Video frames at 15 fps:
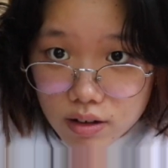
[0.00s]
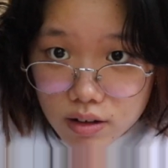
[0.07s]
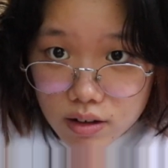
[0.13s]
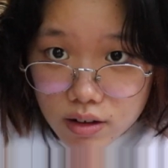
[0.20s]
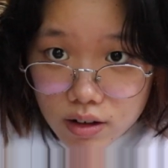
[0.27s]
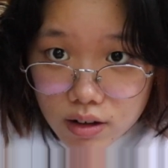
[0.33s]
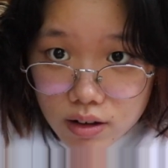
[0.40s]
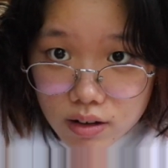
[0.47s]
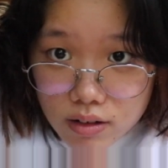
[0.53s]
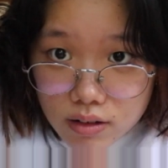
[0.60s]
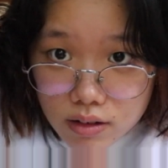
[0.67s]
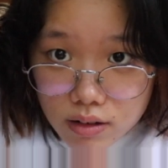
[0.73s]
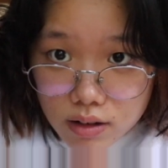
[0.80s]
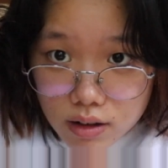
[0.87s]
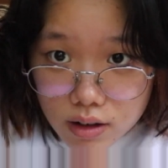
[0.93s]

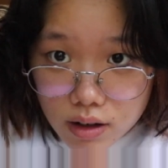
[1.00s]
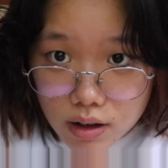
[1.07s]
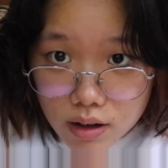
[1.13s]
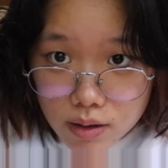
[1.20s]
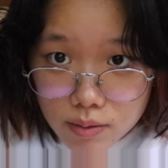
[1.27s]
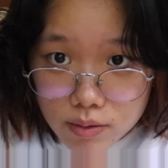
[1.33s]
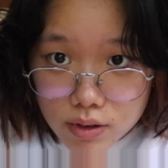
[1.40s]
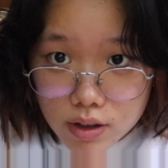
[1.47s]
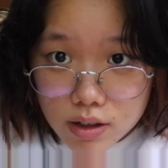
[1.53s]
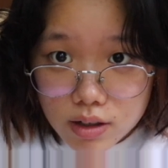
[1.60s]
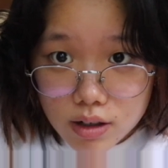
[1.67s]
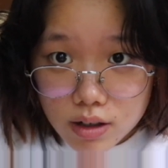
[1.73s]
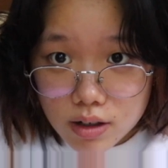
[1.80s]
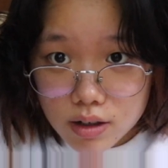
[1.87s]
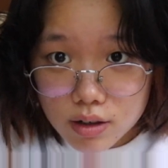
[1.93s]
Now I'm
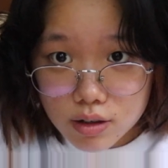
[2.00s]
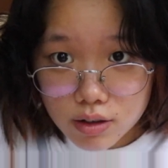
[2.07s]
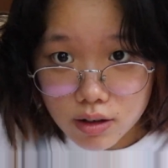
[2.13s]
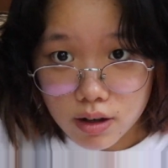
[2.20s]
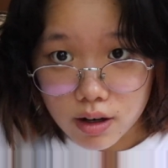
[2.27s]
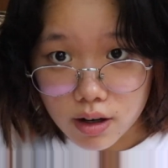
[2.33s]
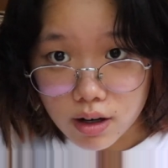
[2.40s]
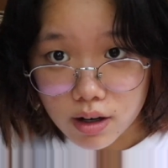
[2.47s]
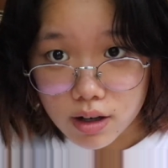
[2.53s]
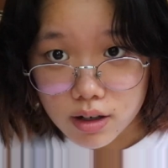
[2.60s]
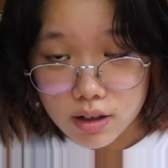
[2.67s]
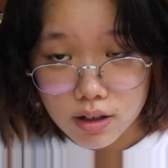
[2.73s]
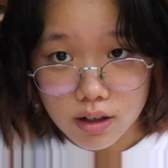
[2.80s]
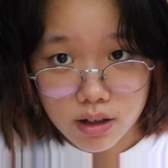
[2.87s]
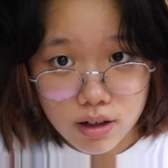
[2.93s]
just gonna try
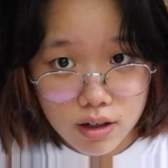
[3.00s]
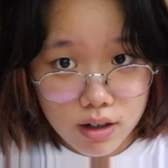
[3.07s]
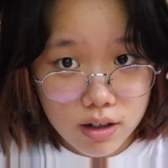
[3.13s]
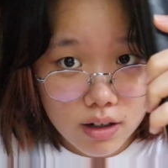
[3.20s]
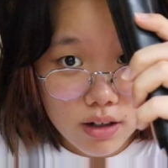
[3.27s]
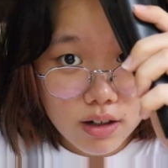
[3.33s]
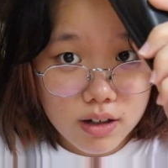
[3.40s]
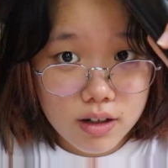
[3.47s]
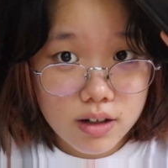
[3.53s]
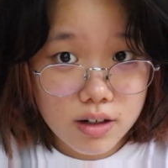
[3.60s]
and